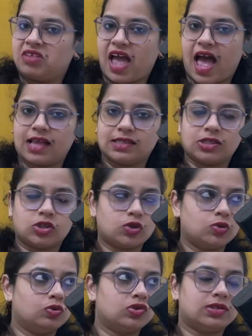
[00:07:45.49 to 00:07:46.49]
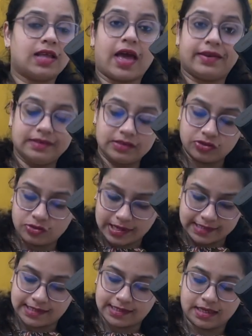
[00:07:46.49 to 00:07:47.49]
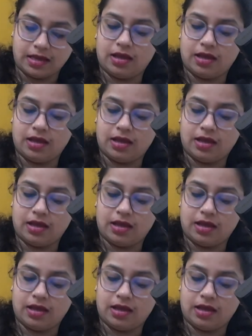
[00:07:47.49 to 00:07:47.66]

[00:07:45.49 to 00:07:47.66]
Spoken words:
as it suits their interest.